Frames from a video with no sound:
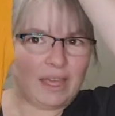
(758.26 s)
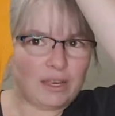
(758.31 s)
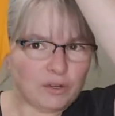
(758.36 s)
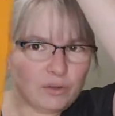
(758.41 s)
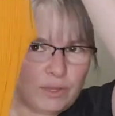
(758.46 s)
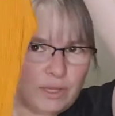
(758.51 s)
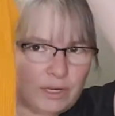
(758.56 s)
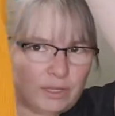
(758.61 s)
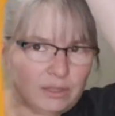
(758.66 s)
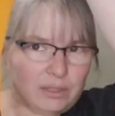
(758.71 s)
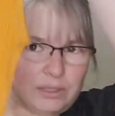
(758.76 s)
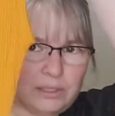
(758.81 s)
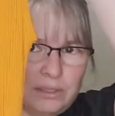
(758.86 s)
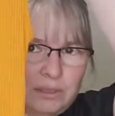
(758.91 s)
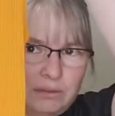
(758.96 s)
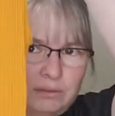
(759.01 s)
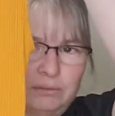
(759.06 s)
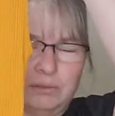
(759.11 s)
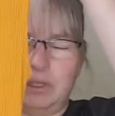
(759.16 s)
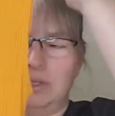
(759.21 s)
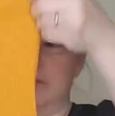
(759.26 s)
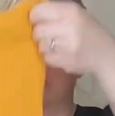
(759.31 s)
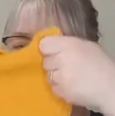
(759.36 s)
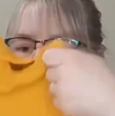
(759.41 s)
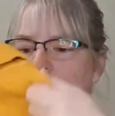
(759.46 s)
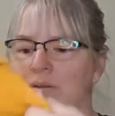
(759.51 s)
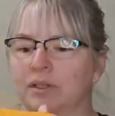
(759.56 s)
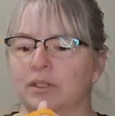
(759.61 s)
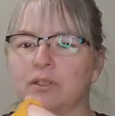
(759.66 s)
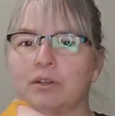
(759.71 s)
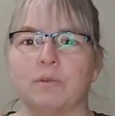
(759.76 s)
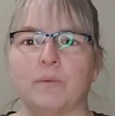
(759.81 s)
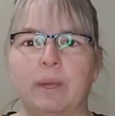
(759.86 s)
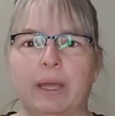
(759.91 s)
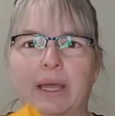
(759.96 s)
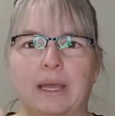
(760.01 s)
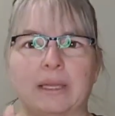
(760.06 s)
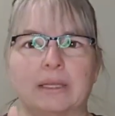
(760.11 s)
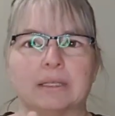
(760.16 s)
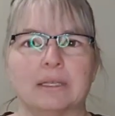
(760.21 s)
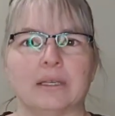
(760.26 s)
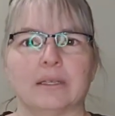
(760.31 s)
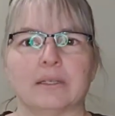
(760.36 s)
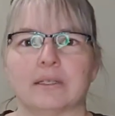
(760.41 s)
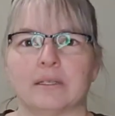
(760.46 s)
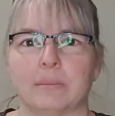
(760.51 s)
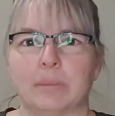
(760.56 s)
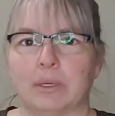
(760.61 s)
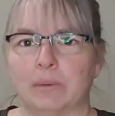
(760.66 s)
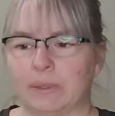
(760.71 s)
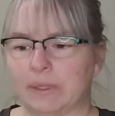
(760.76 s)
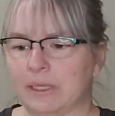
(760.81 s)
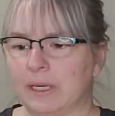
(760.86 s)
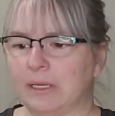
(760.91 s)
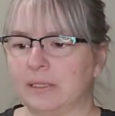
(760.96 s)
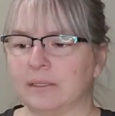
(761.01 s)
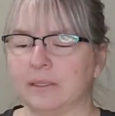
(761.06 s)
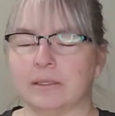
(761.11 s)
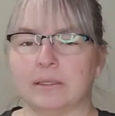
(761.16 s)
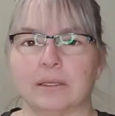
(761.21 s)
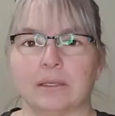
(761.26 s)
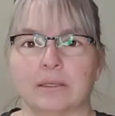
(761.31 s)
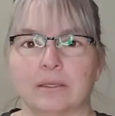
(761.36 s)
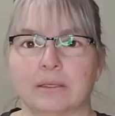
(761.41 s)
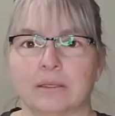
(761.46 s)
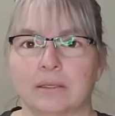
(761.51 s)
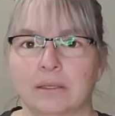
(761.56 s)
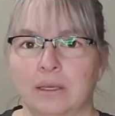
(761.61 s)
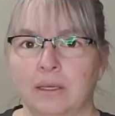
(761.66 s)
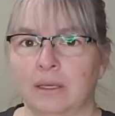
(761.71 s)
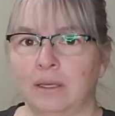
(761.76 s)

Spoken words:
Can't do that on this. There is no way I can tell somebody what size this is.